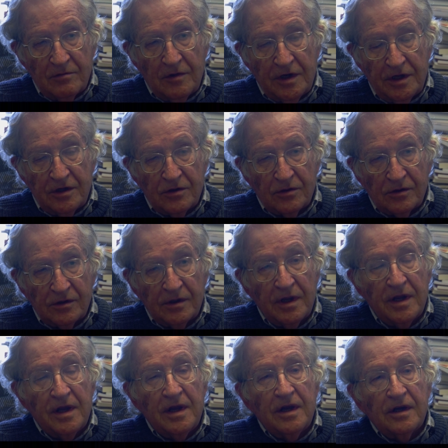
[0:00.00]
what he called
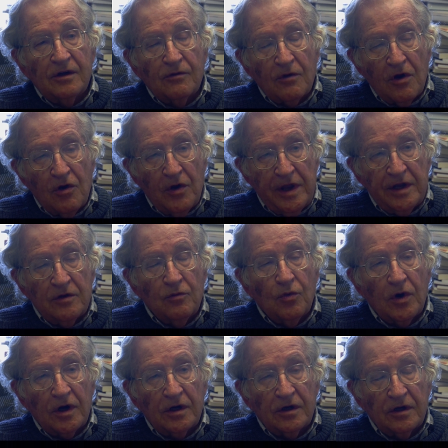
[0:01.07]
growing
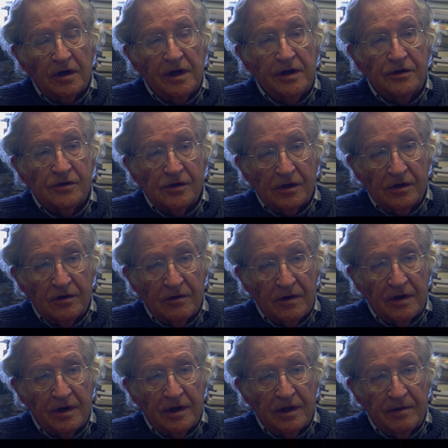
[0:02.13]
worker
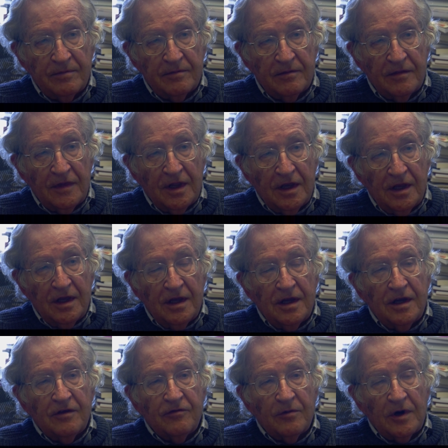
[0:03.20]
insecurity.
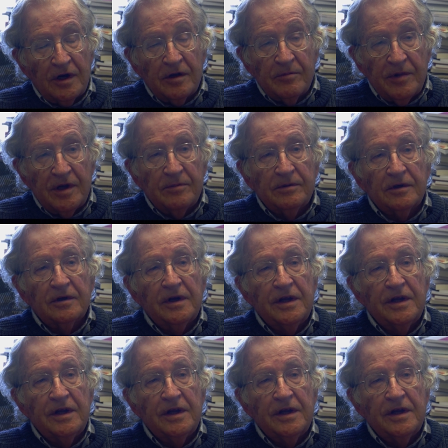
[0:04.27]
If working people are